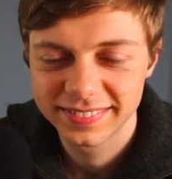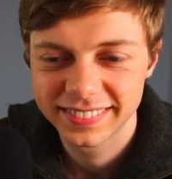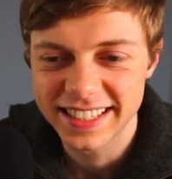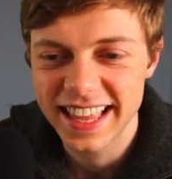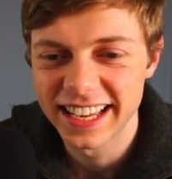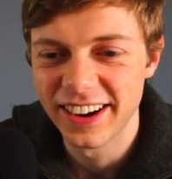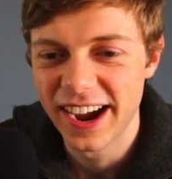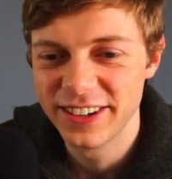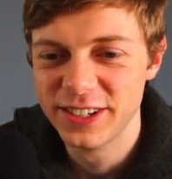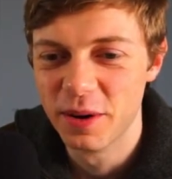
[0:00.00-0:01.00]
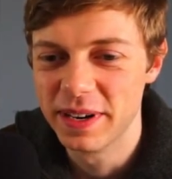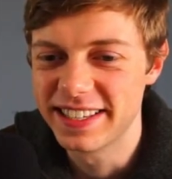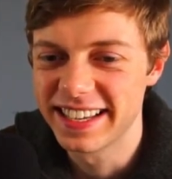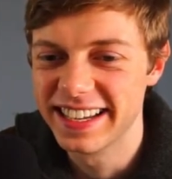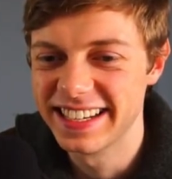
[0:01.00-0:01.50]
Is that not how you normally
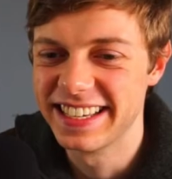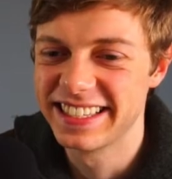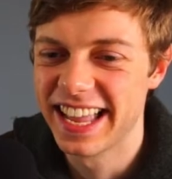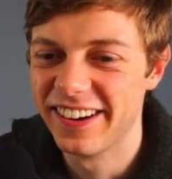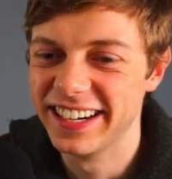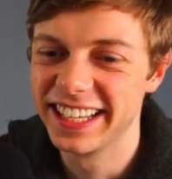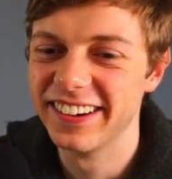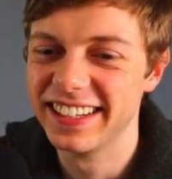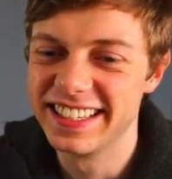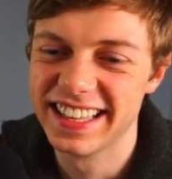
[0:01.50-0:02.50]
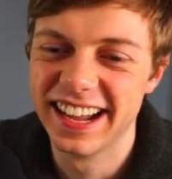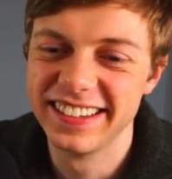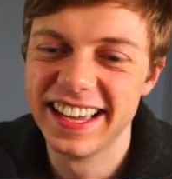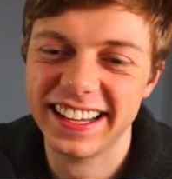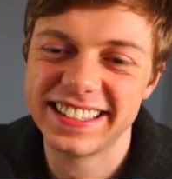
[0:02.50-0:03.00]
sing it? It is now, Inigo, it is now.
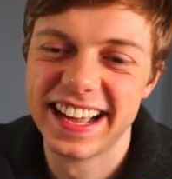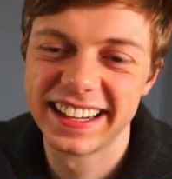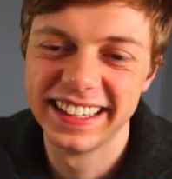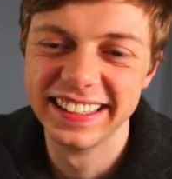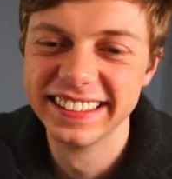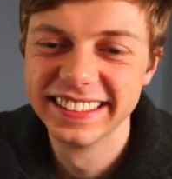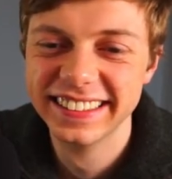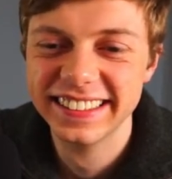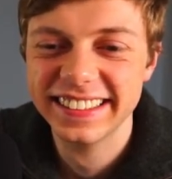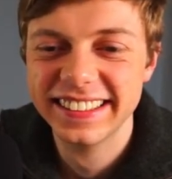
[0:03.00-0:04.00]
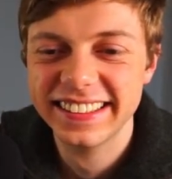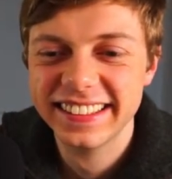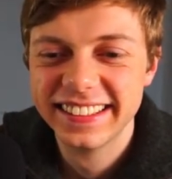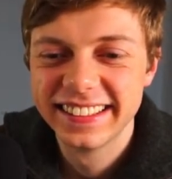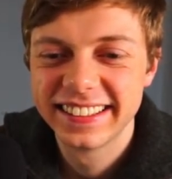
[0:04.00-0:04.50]
Yeah, exactly.
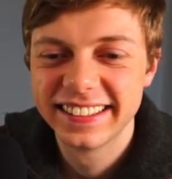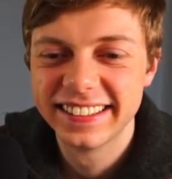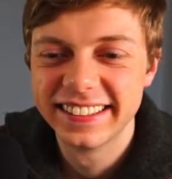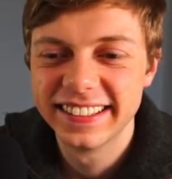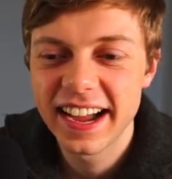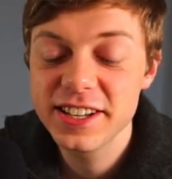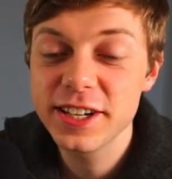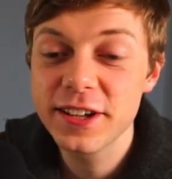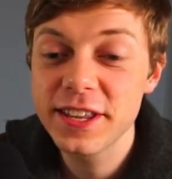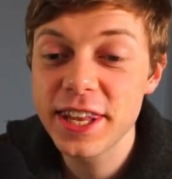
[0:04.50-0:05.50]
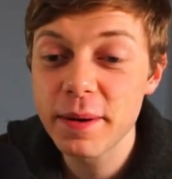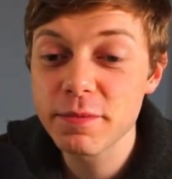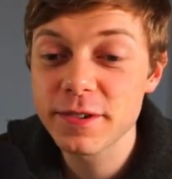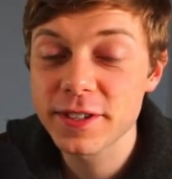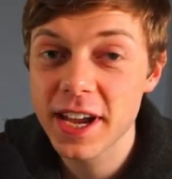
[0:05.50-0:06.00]
And the
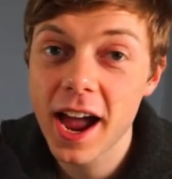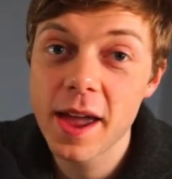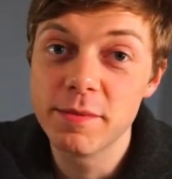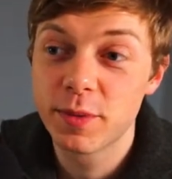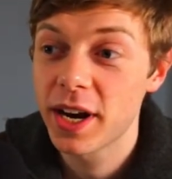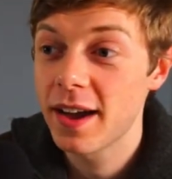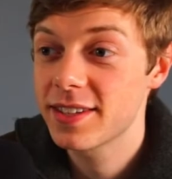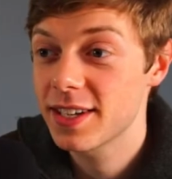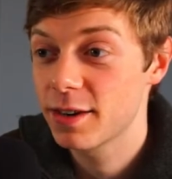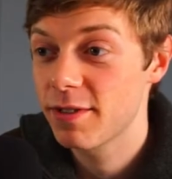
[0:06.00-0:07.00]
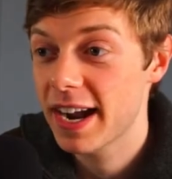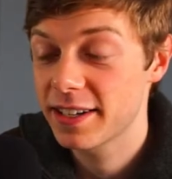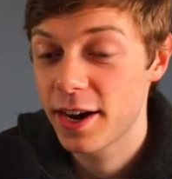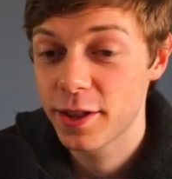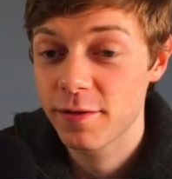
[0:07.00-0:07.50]
number of times when I've sung
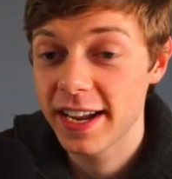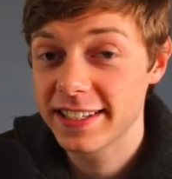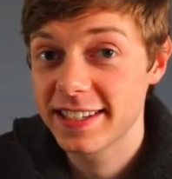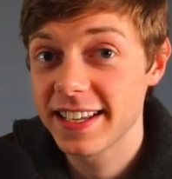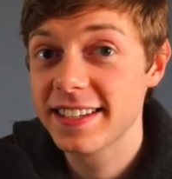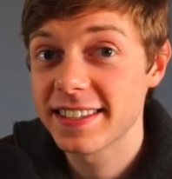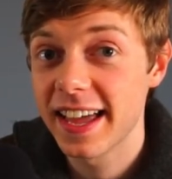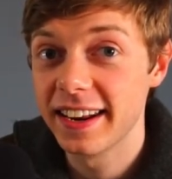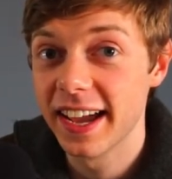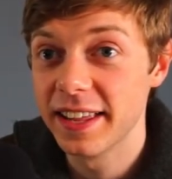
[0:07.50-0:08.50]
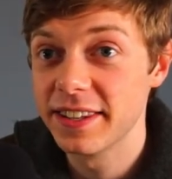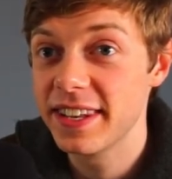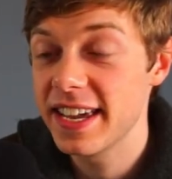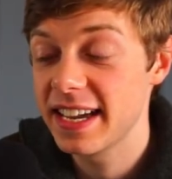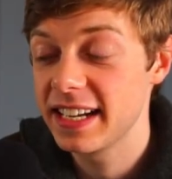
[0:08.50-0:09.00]
Ragnar the Red since then and
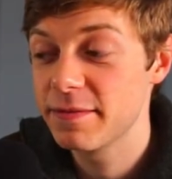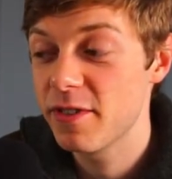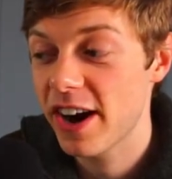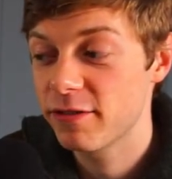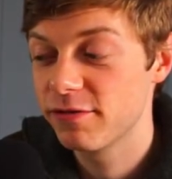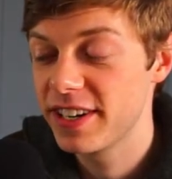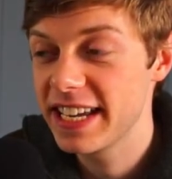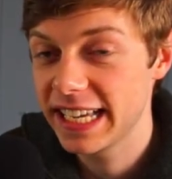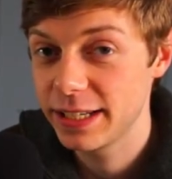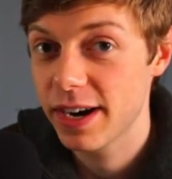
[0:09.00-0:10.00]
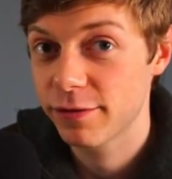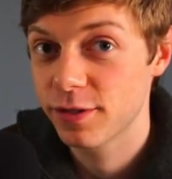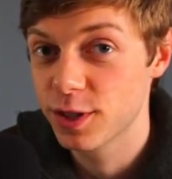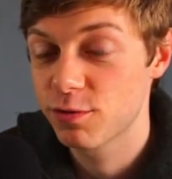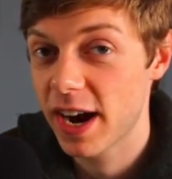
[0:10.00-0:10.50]
nearly
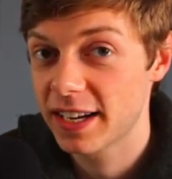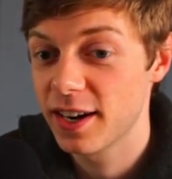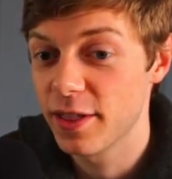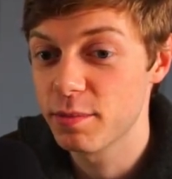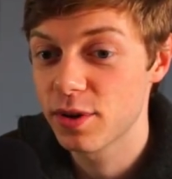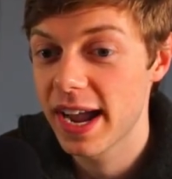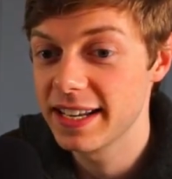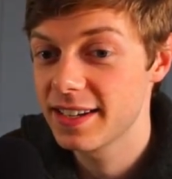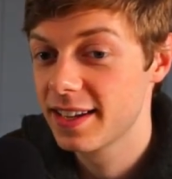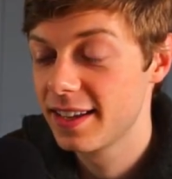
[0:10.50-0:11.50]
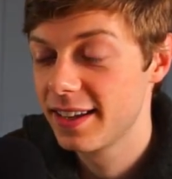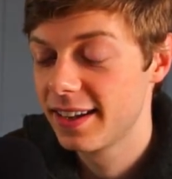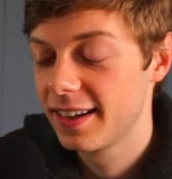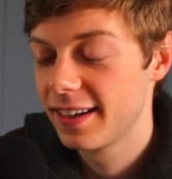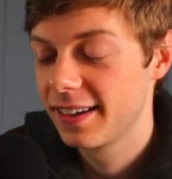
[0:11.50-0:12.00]
referenced Ragnar the Bread,
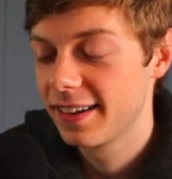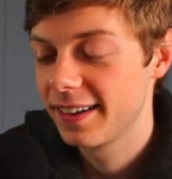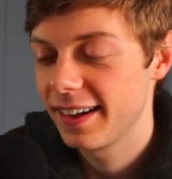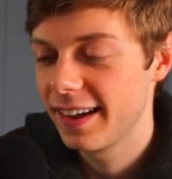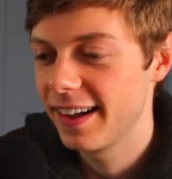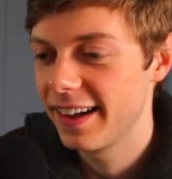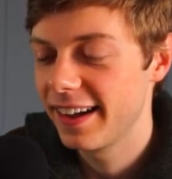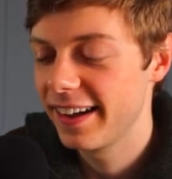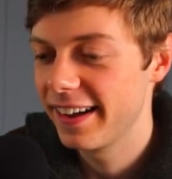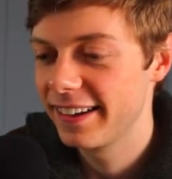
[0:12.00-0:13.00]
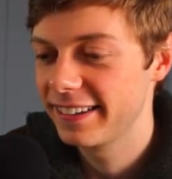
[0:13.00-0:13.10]
and